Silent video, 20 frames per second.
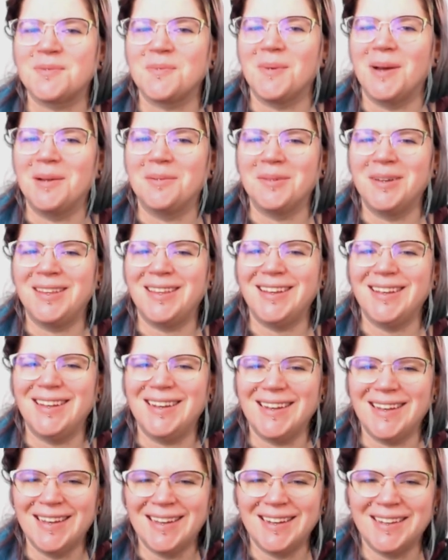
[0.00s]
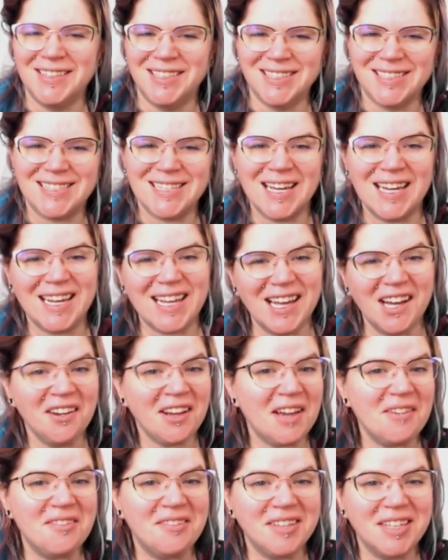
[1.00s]
with it. And I was like,
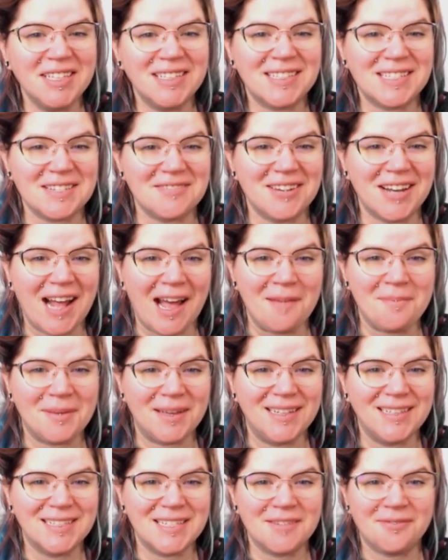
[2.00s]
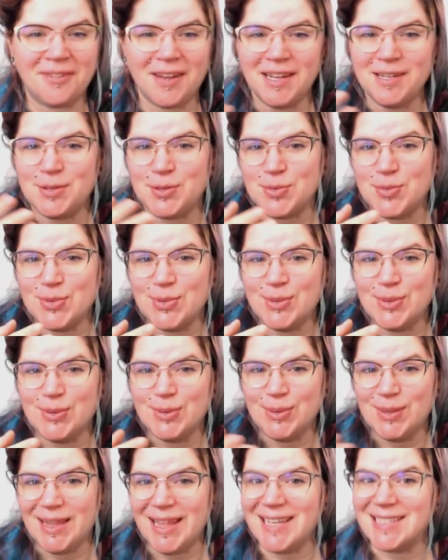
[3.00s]
okay, well, let's see what happens if I
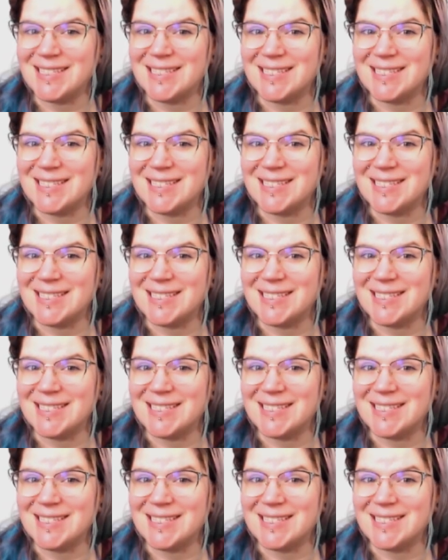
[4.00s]
do this.